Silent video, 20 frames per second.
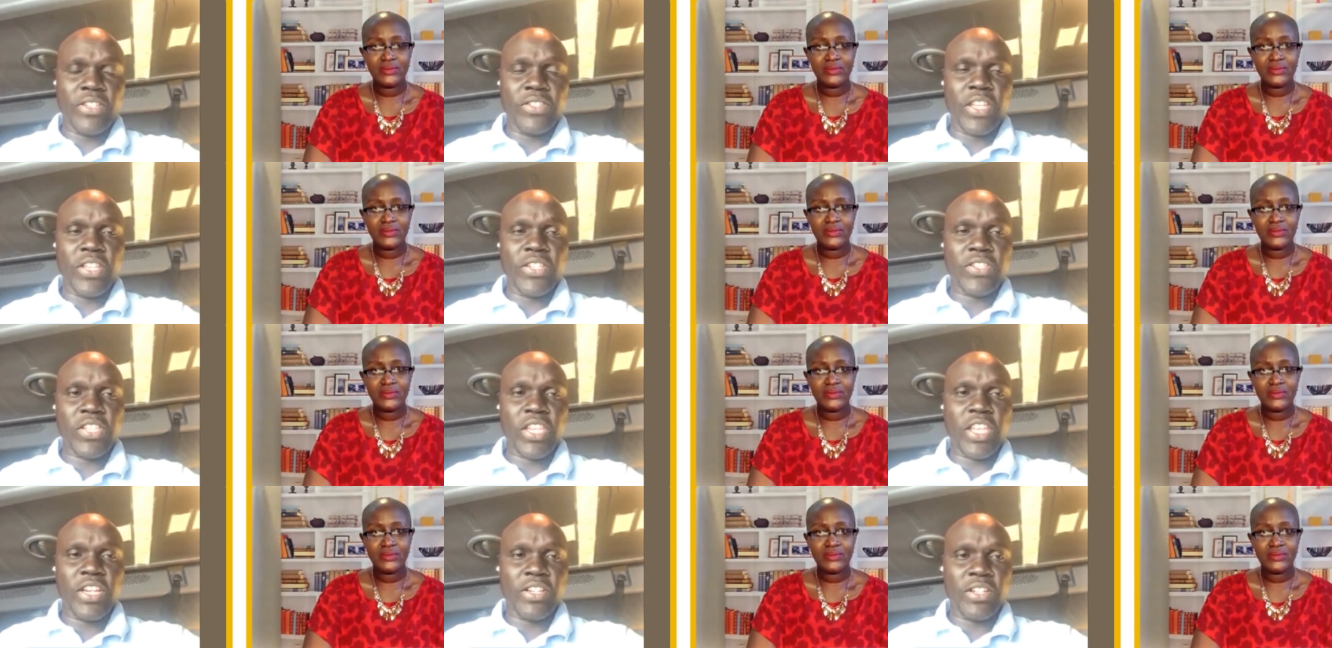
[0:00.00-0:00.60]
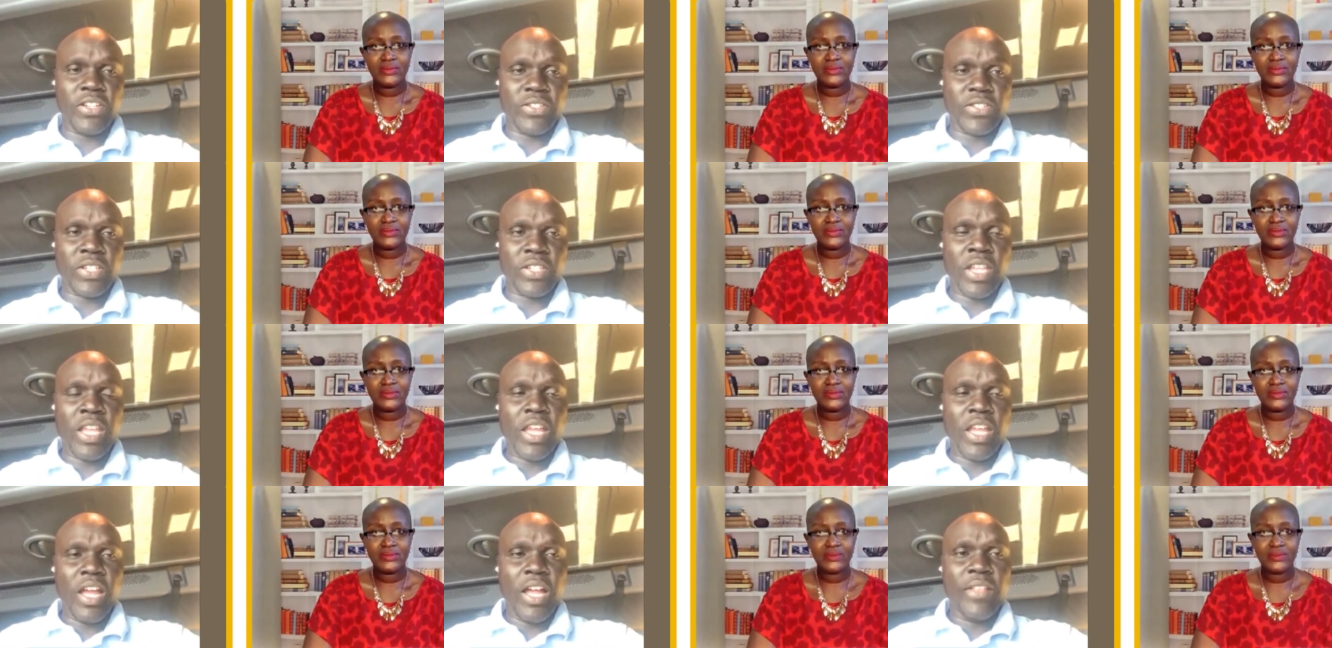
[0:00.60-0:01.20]
Speaker 1: the, the,
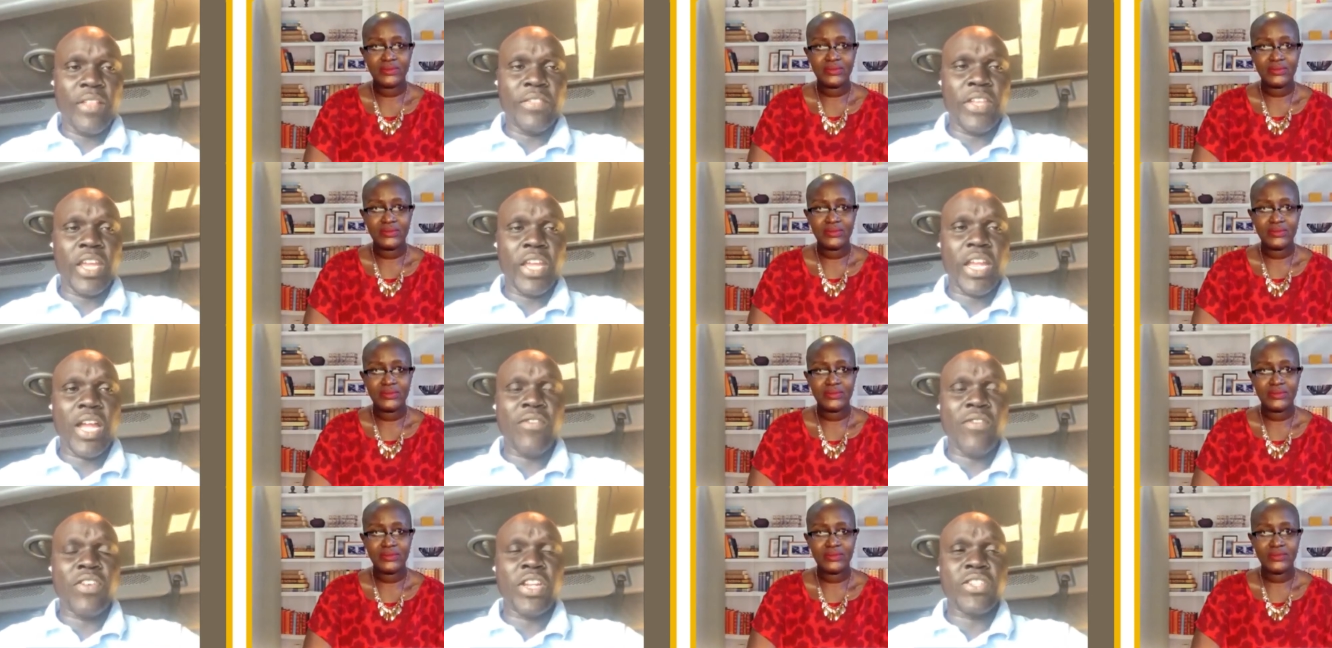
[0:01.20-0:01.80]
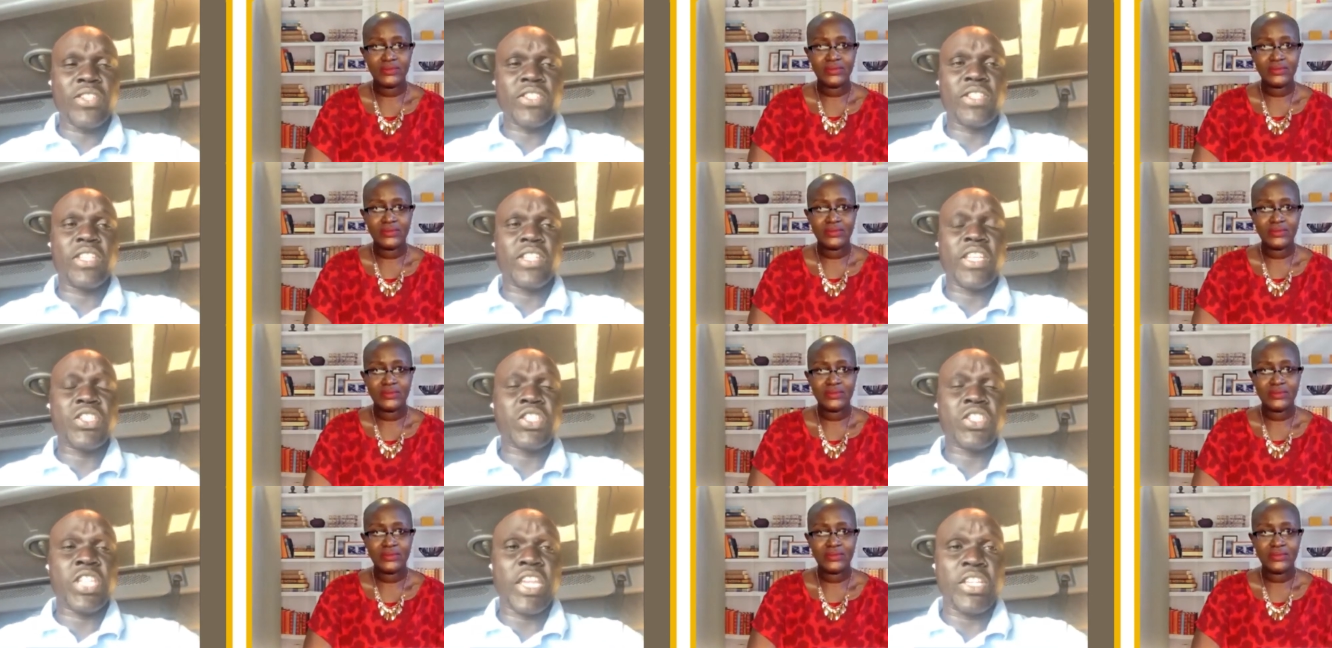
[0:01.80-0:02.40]
senators and the governors
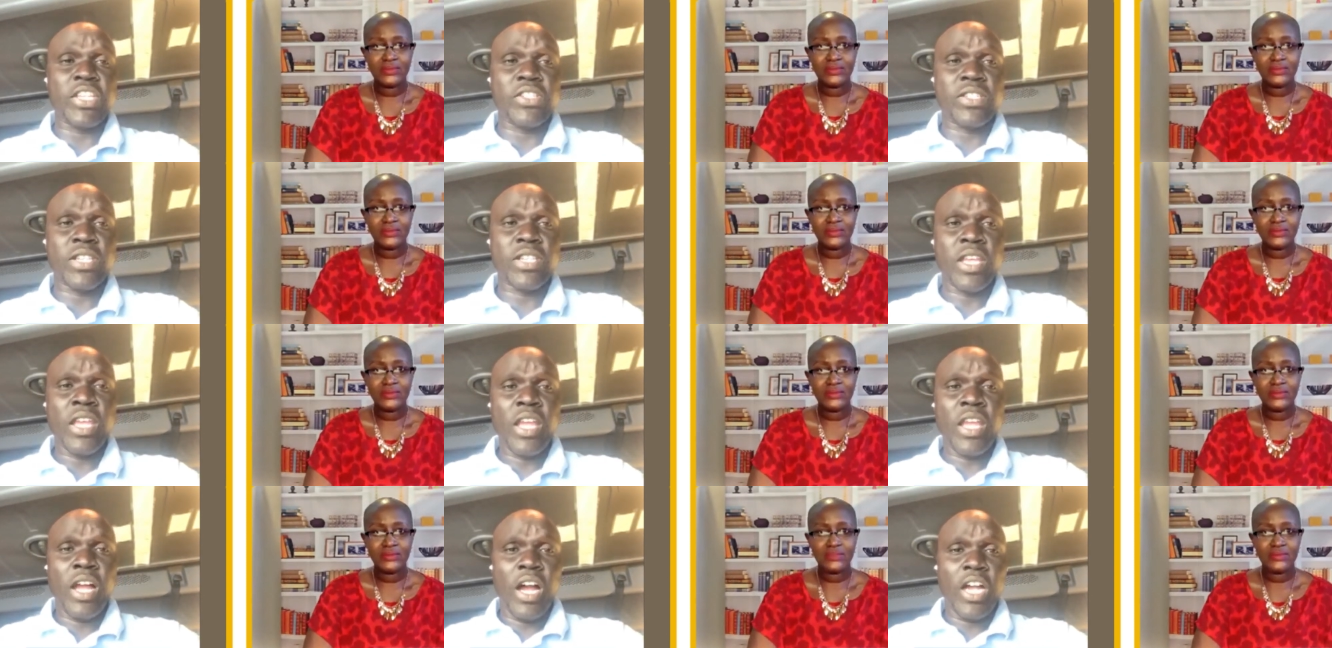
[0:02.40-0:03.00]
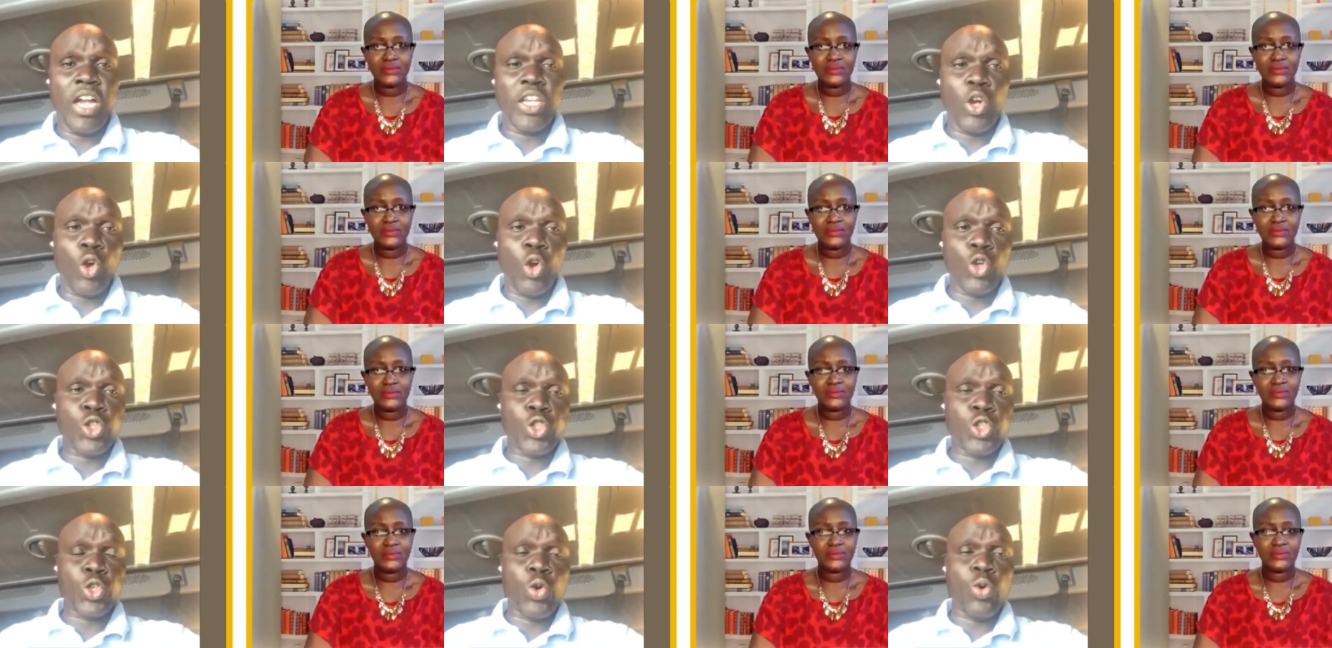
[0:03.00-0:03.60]
in their states. And
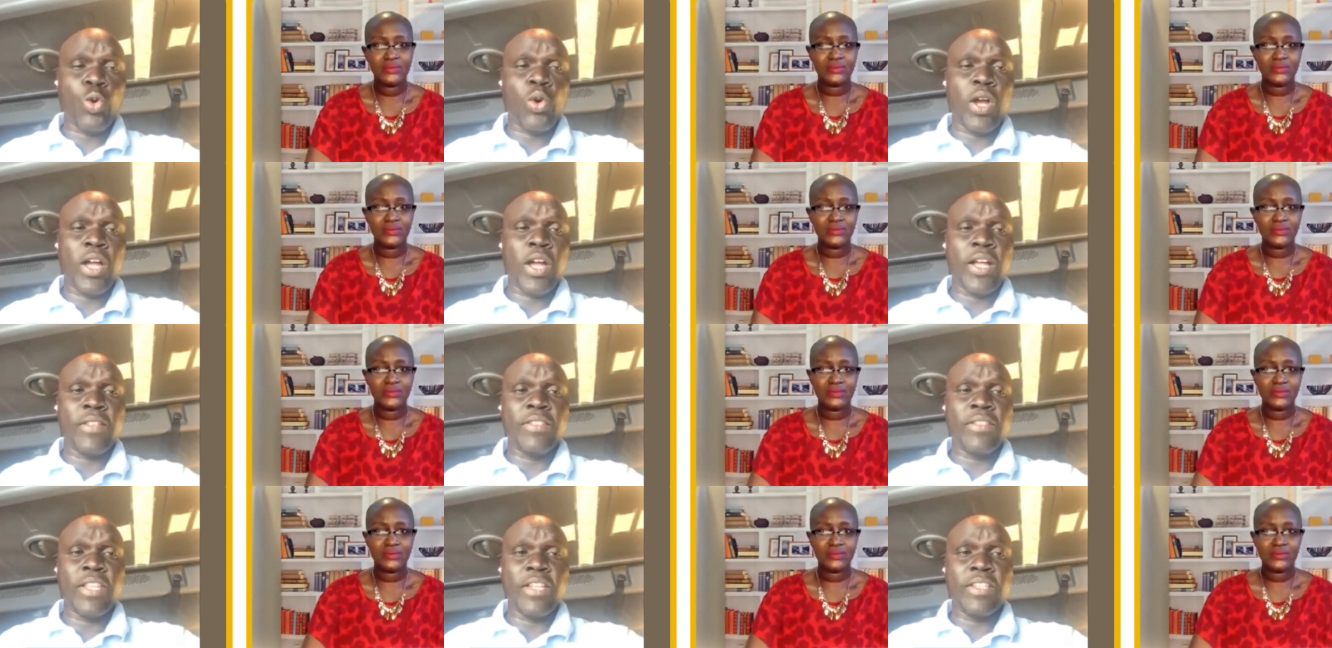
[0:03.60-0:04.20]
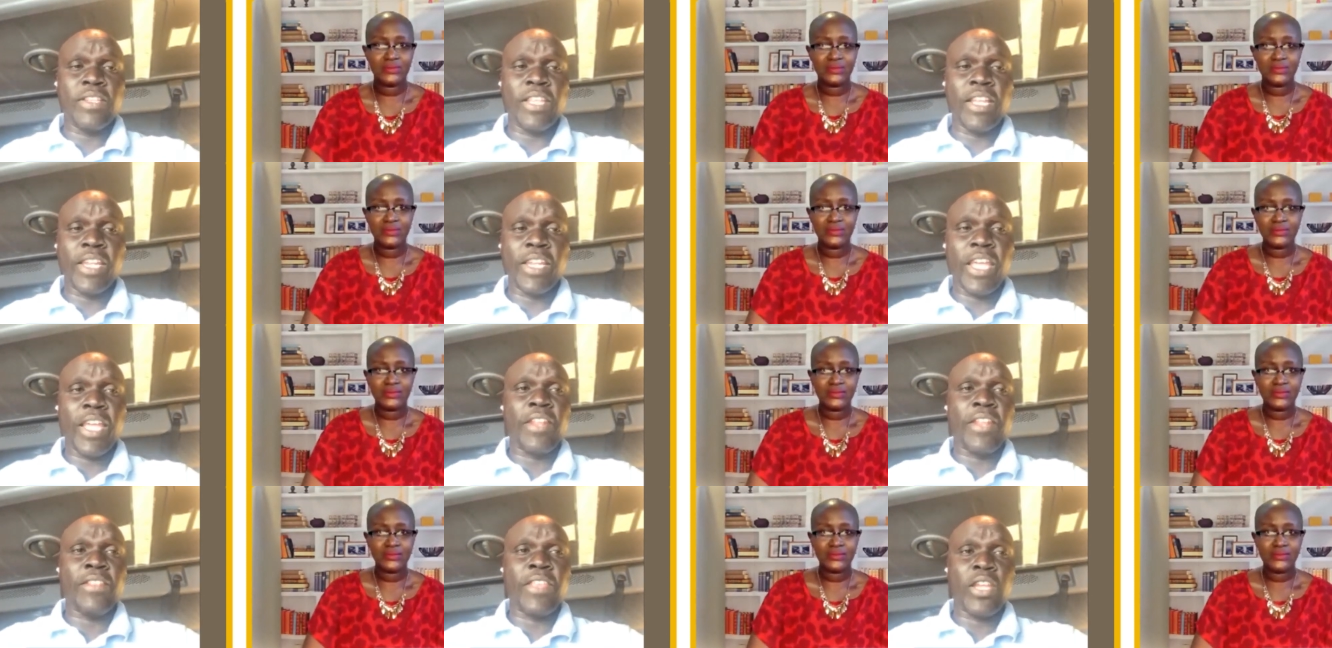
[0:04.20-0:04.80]
also, uh, the
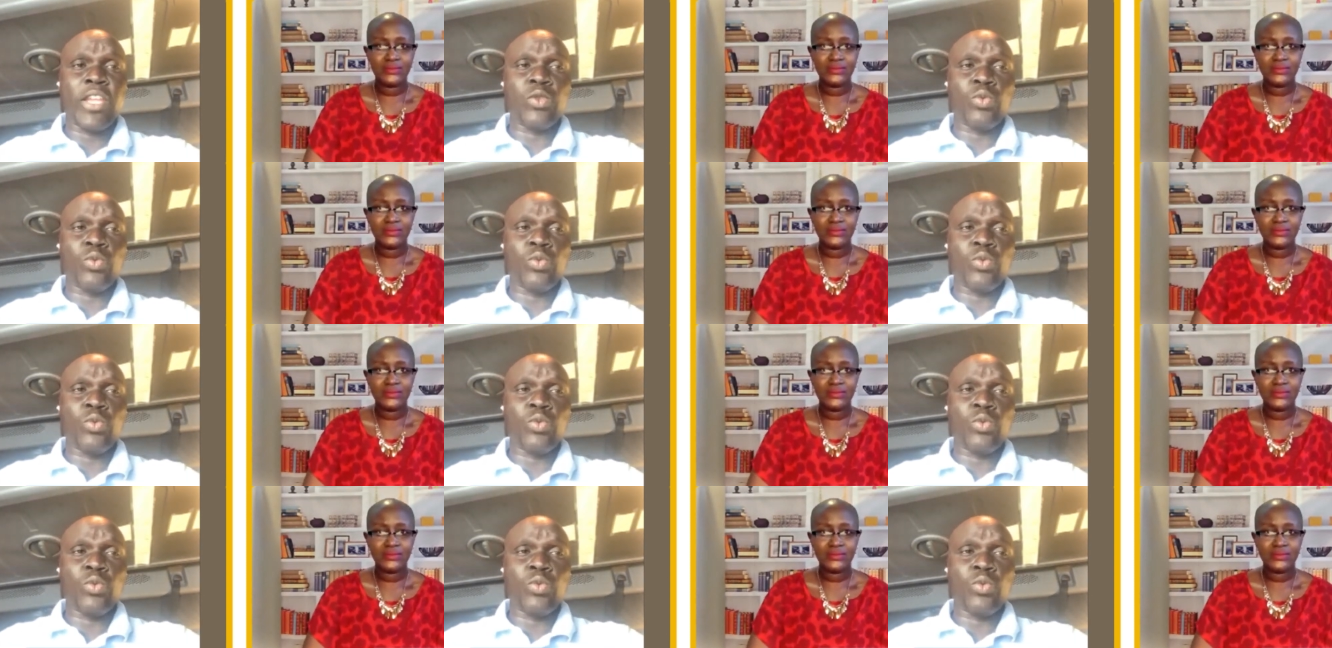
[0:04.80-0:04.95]
letter